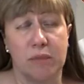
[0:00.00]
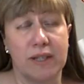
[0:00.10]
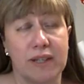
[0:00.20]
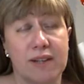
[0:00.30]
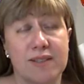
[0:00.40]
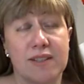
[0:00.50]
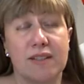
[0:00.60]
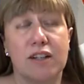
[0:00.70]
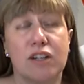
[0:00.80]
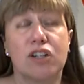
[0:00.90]
because in
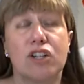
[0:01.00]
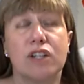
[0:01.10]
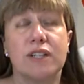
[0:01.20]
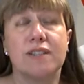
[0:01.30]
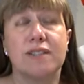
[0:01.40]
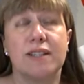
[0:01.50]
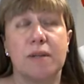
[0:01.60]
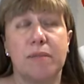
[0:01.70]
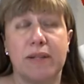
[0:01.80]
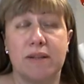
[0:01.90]
the current
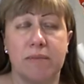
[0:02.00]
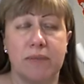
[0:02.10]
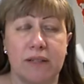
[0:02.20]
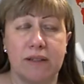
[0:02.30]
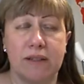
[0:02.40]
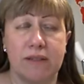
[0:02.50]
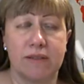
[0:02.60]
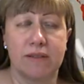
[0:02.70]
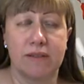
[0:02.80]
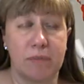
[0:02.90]
epidemic
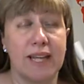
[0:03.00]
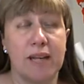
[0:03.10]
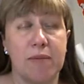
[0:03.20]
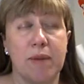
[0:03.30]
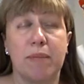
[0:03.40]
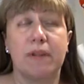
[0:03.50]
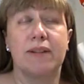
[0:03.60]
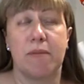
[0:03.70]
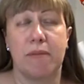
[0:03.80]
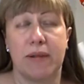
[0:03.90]
that became a
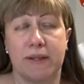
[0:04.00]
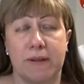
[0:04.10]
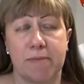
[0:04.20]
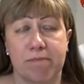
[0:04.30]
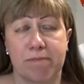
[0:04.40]
pandemic,